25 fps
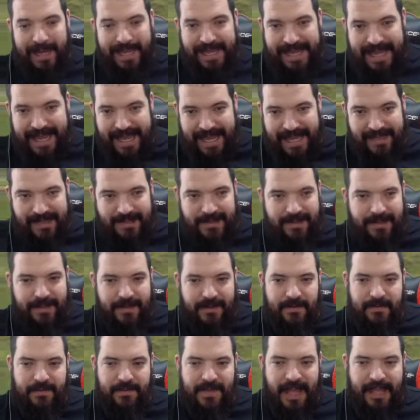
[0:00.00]
he hits,
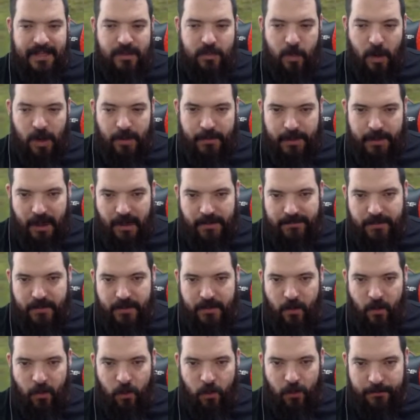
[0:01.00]
and that's why I'm going for
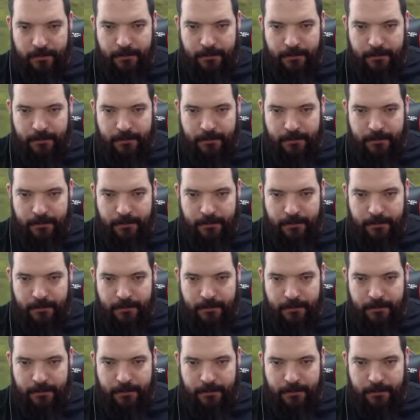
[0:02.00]
Thor.